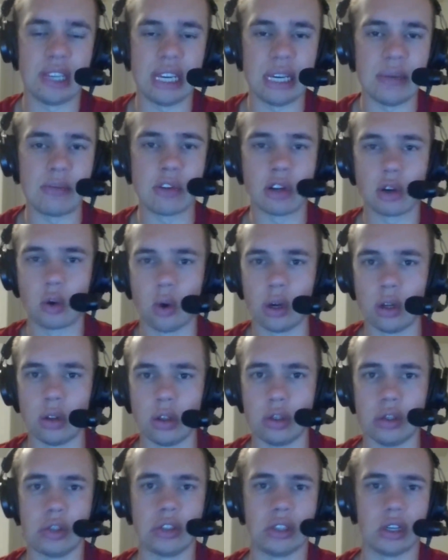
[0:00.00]
Teams are going
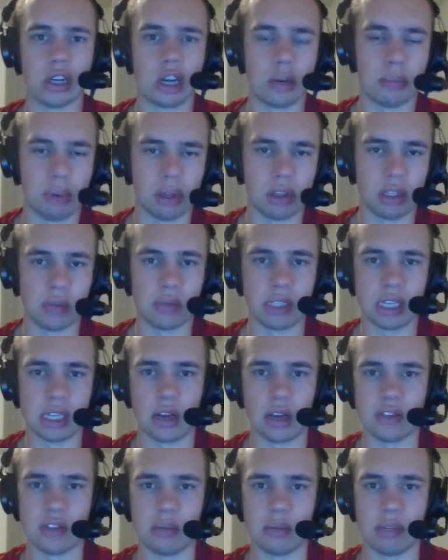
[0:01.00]
to lose. They're going to put
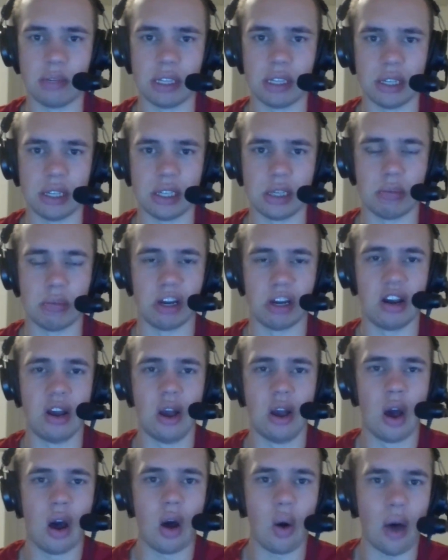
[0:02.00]
themselves in position, but
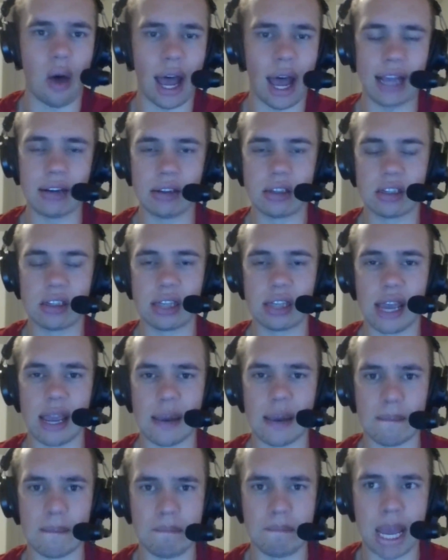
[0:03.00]
Ohio
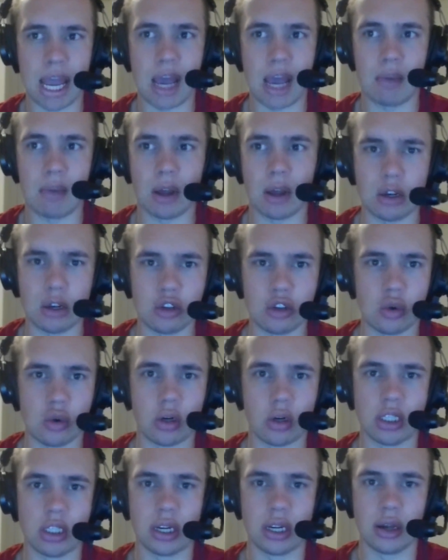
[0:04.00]
State, Bama,
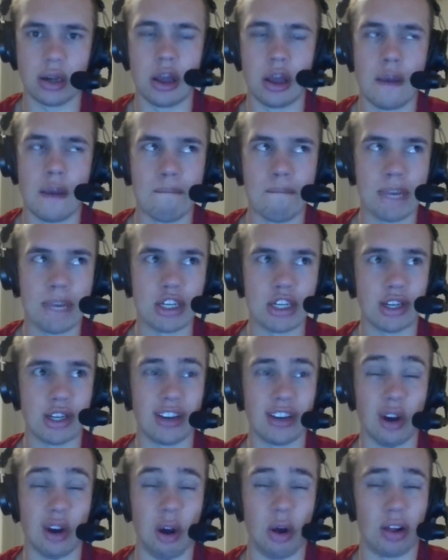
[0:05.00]
Georgia,
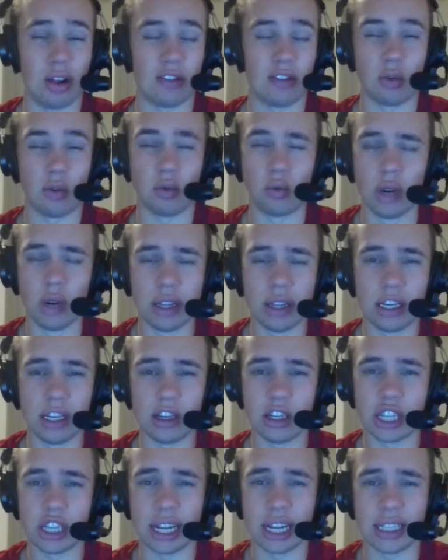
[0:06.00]
Michigan all have a really
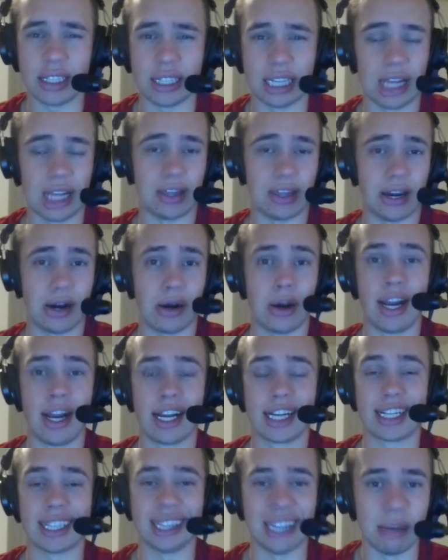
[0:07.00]
good chance to get there.
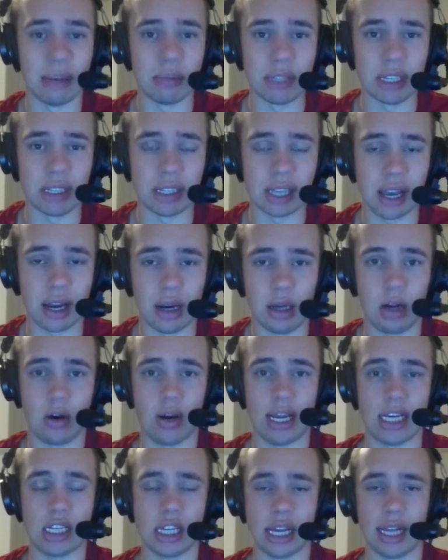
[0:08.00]
Clemson's got a
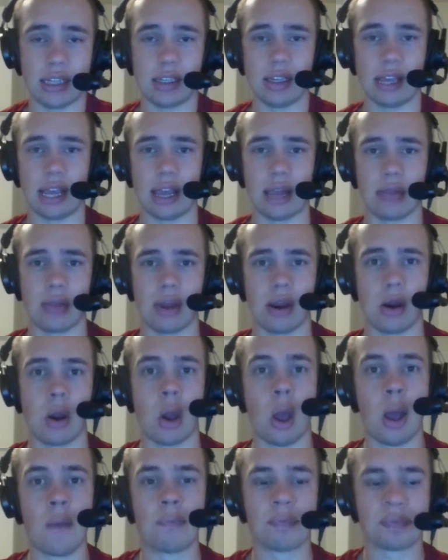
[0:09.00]
great chance to get
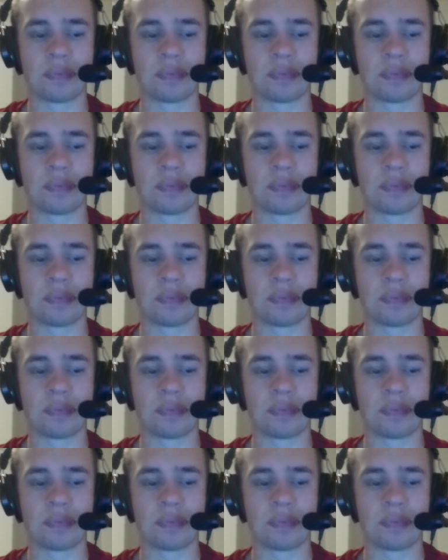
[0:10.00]
there.